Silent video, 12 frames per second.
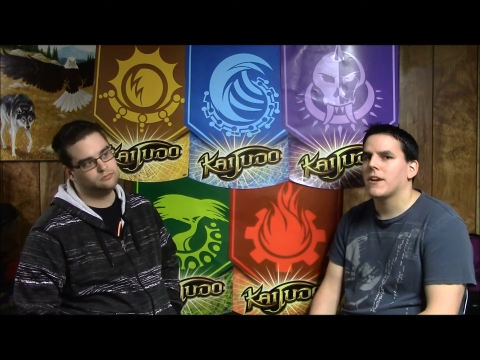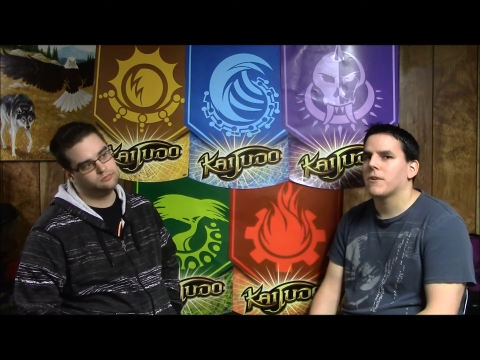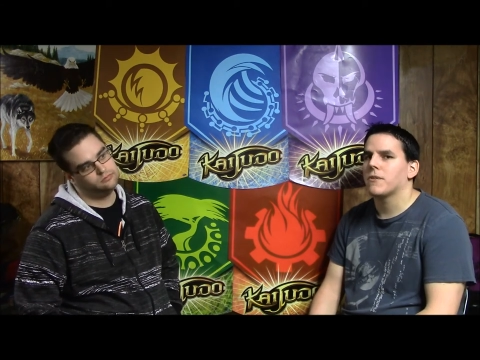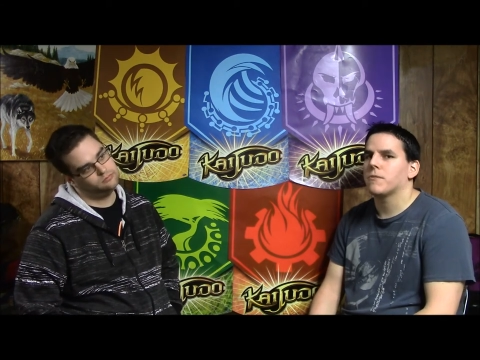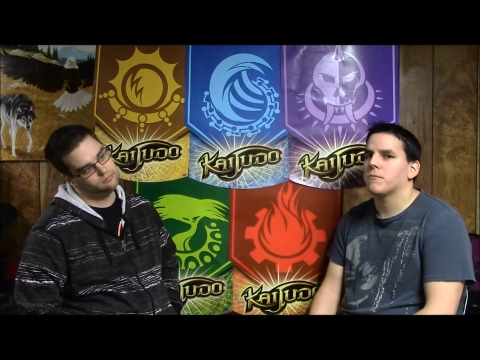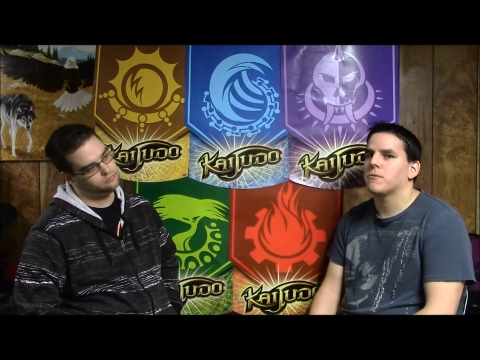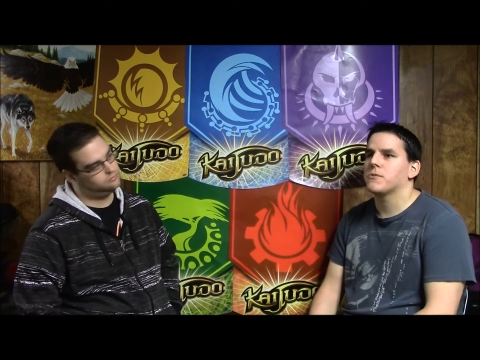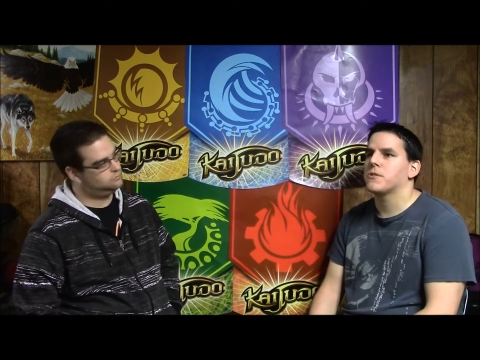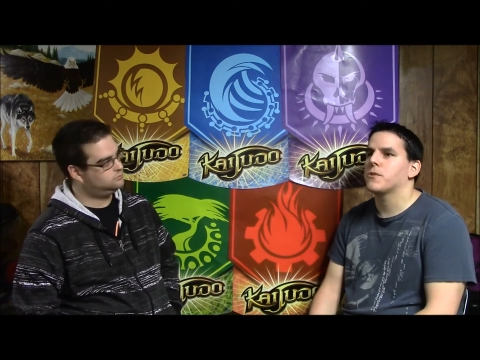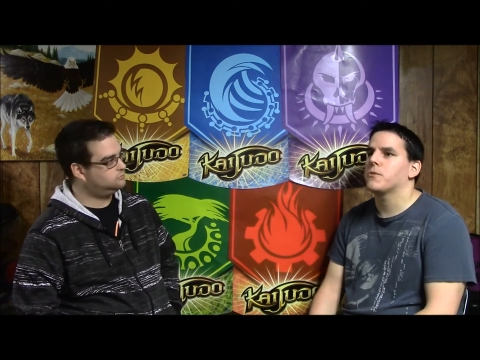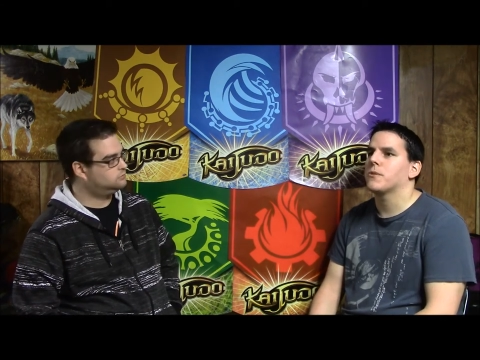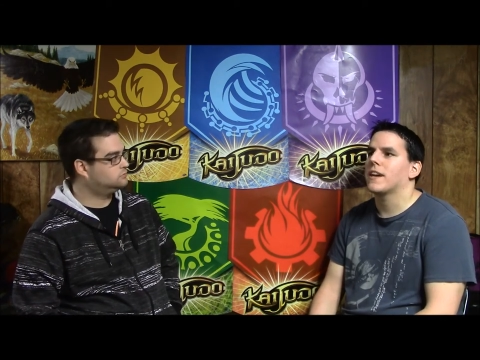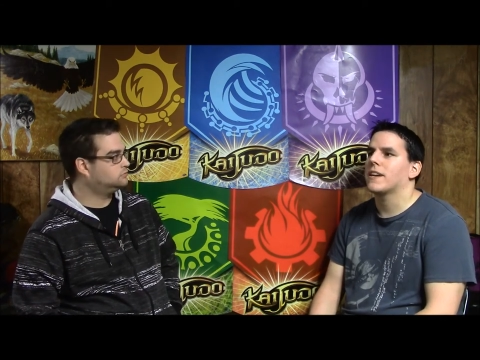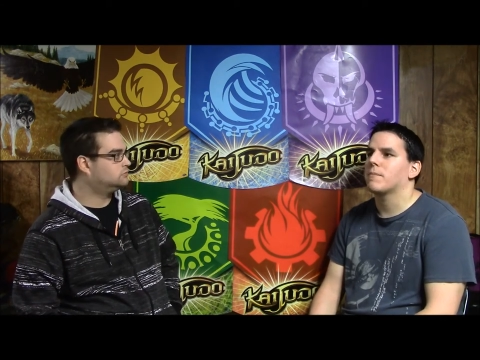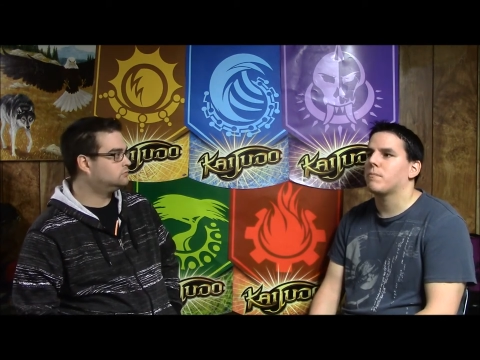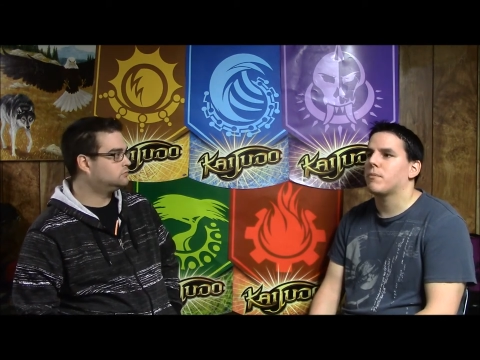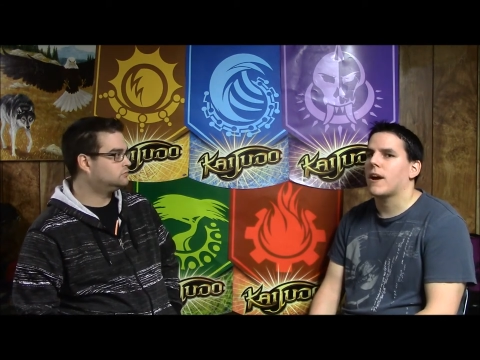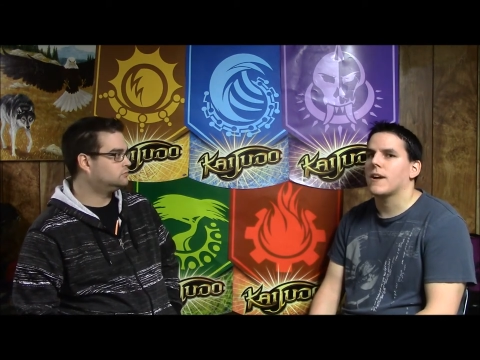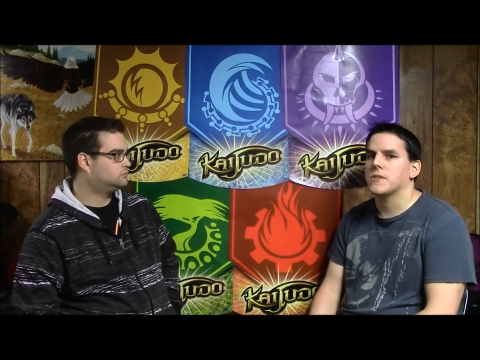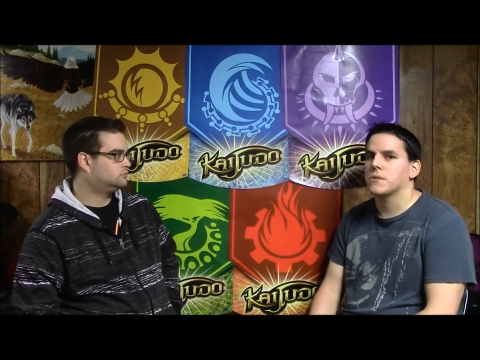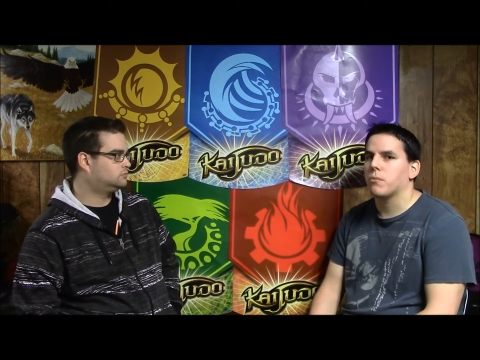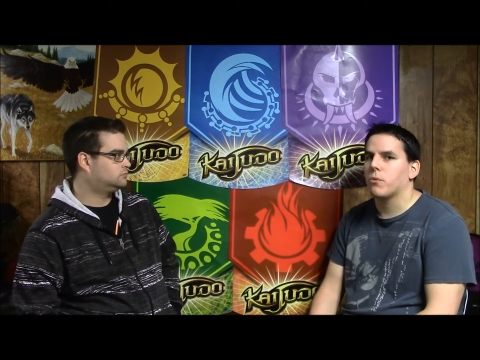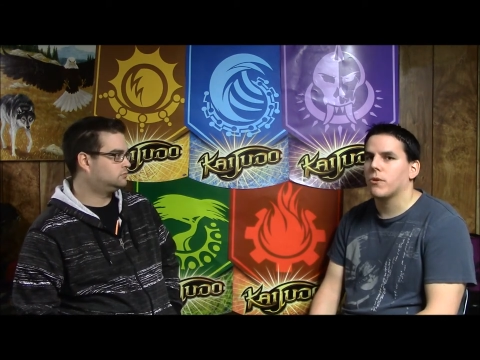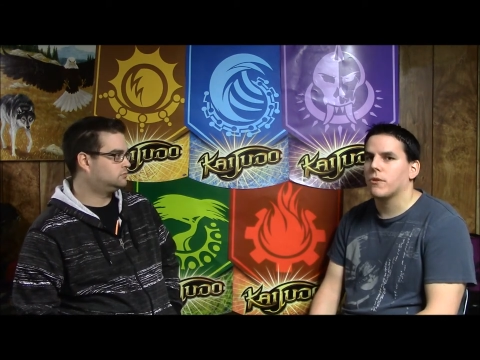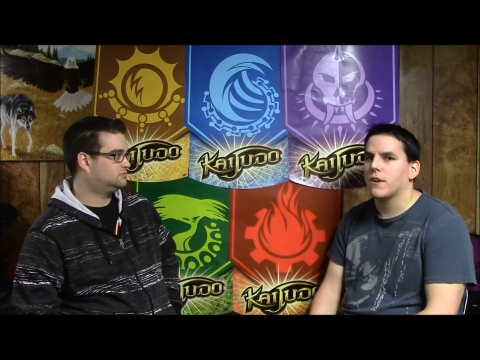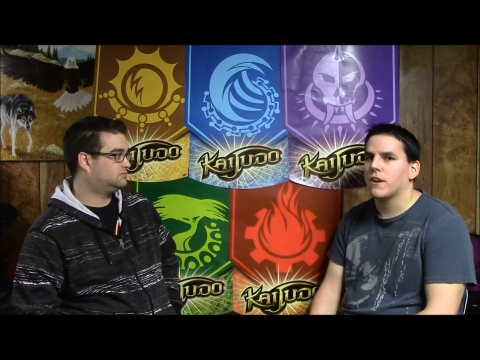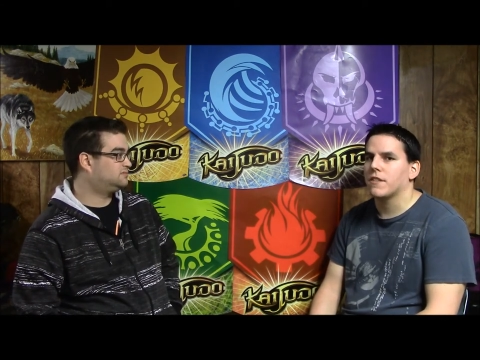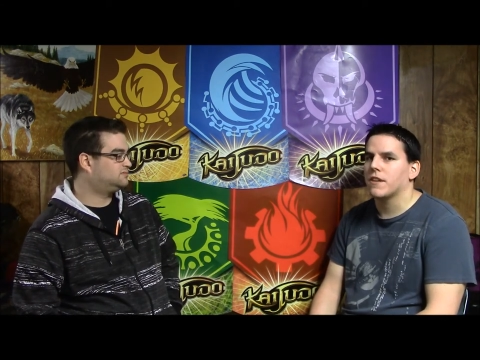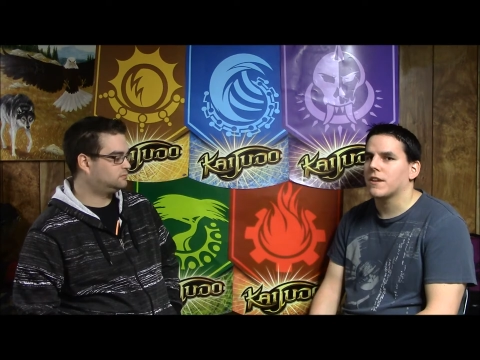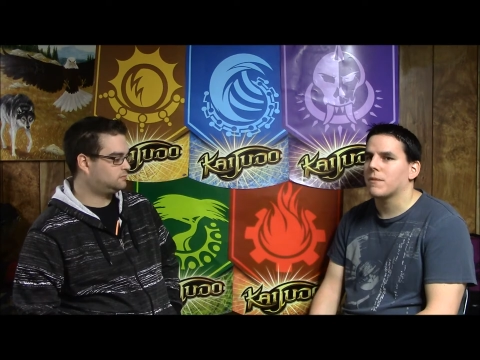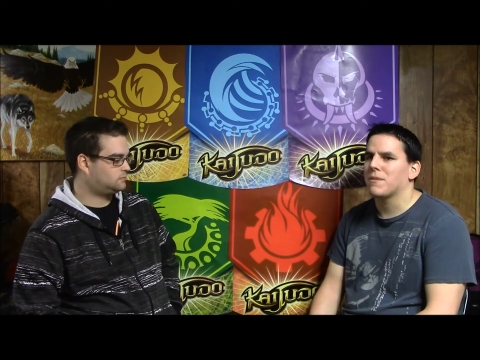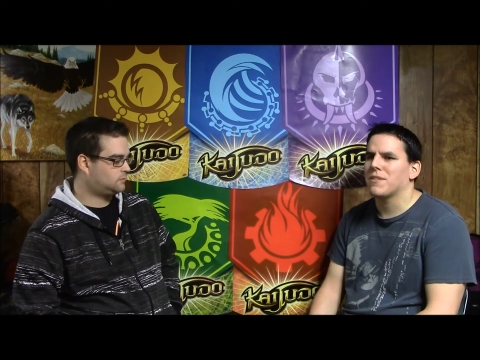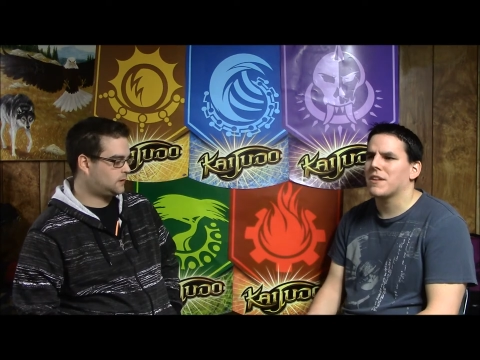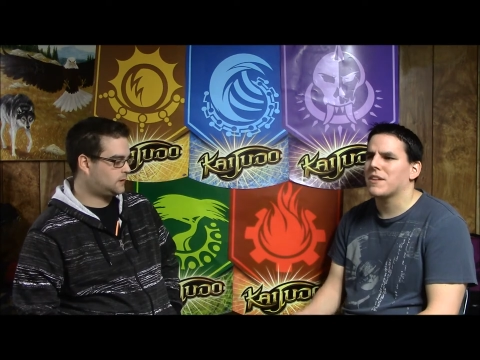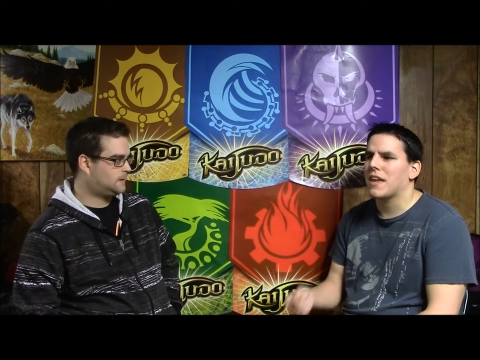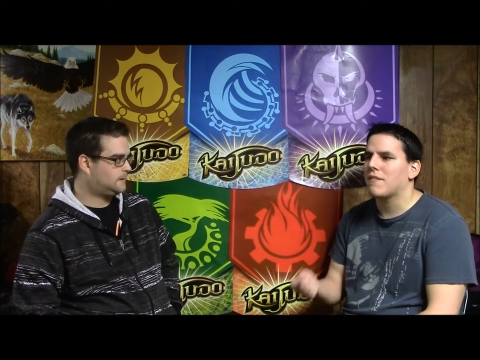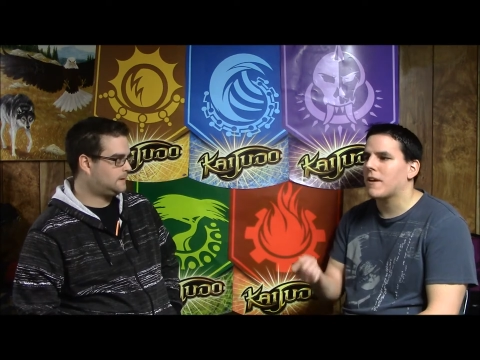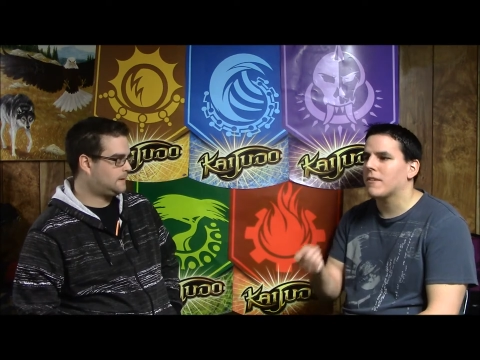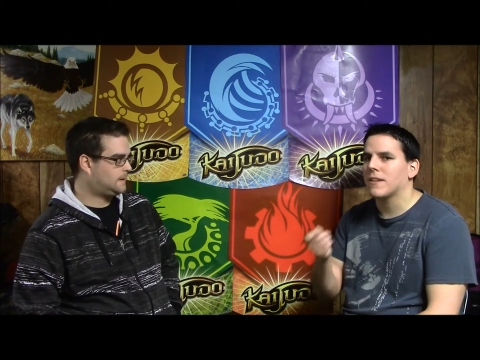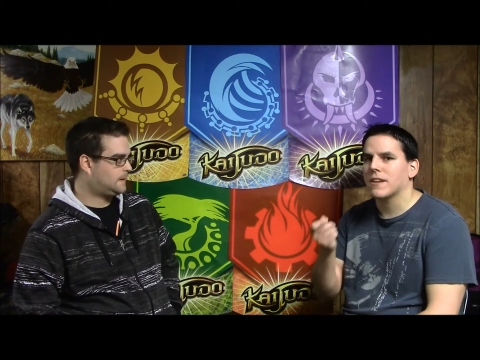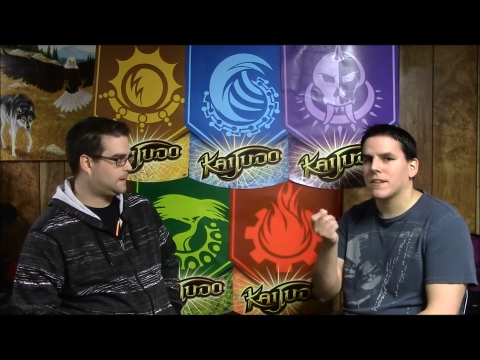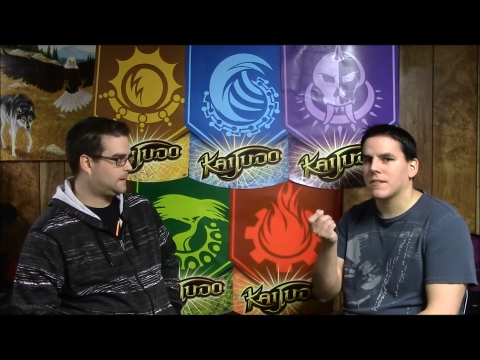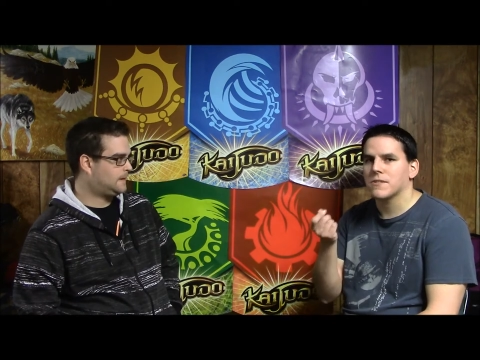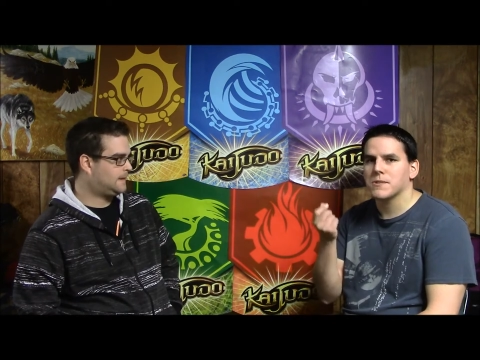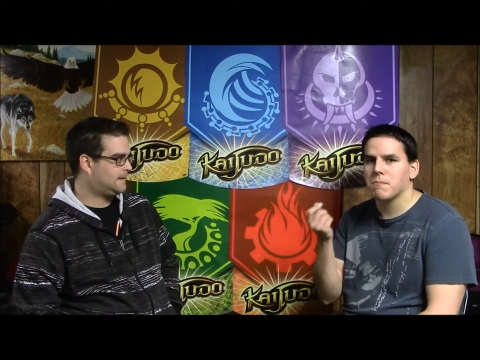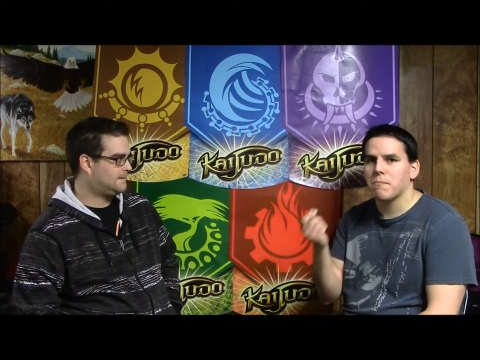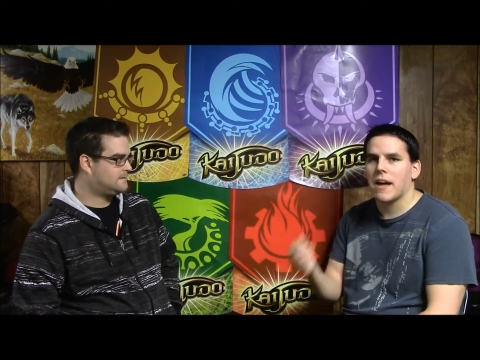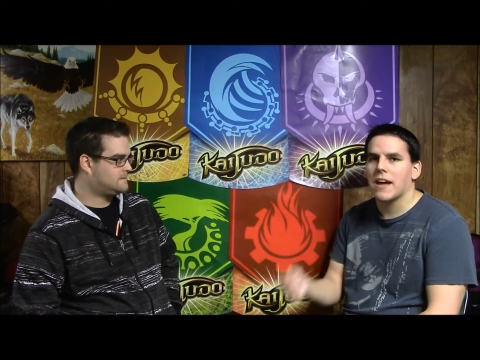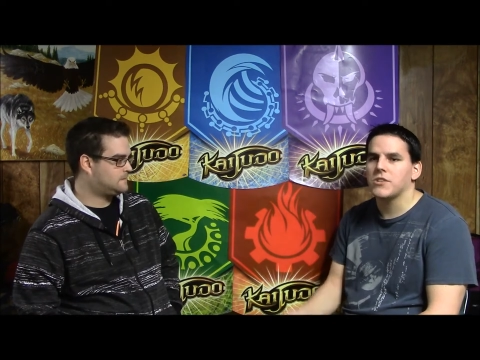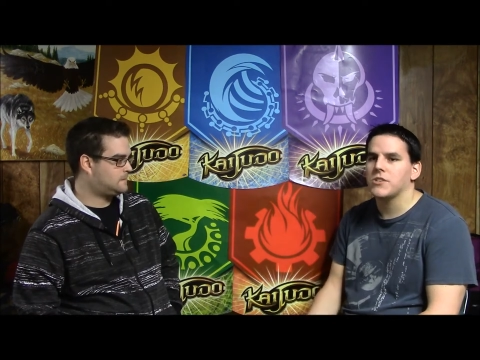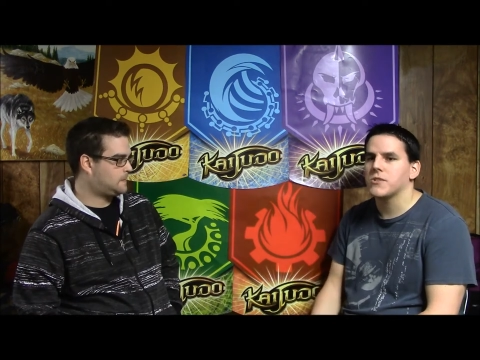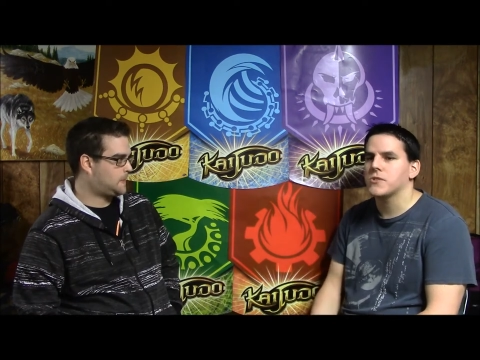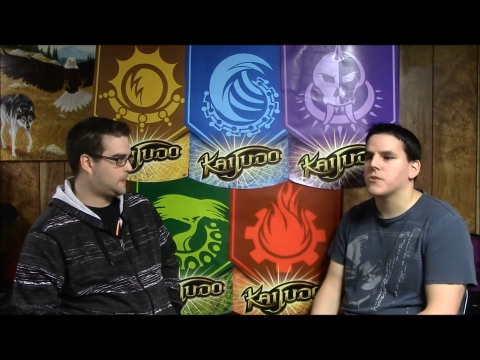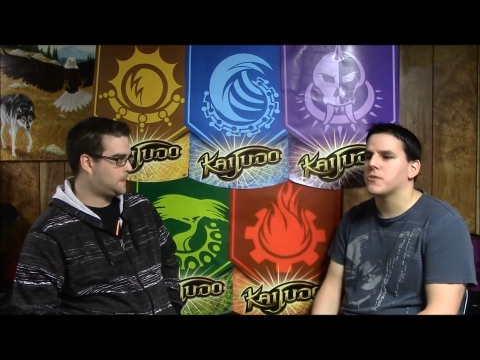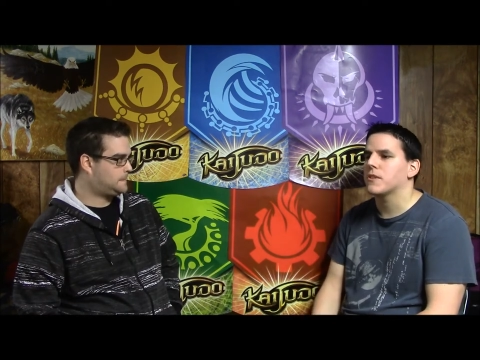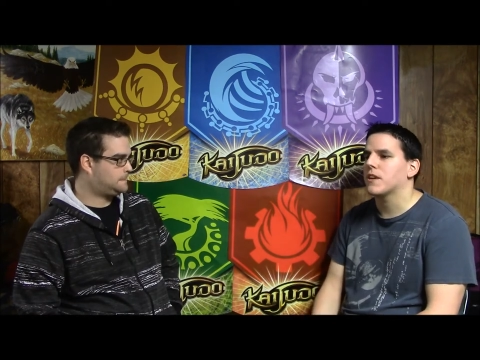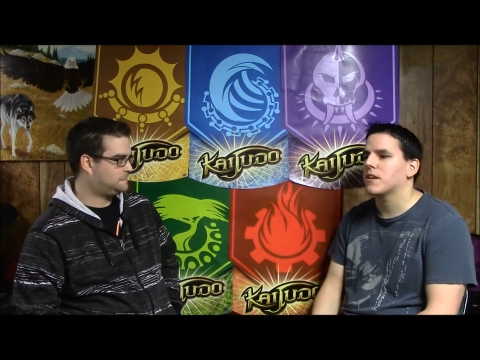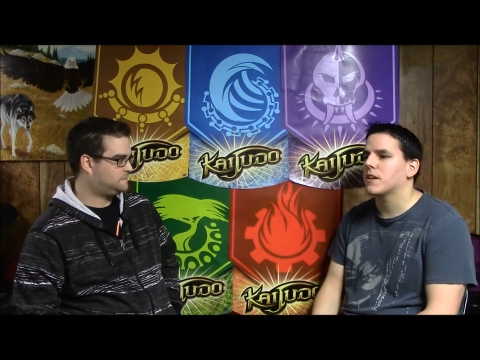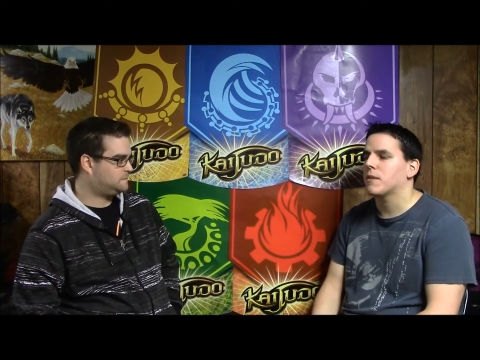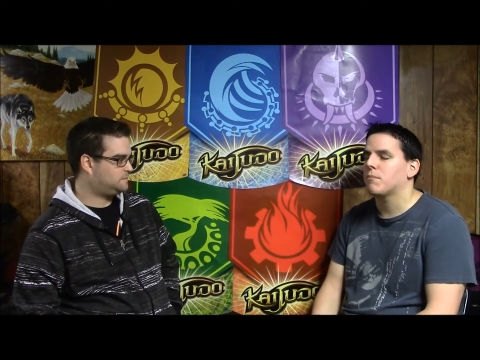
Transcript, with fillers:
Speaker 1: You know, it, there was no like prize support or anything. I mean, they gave out like some badges or like a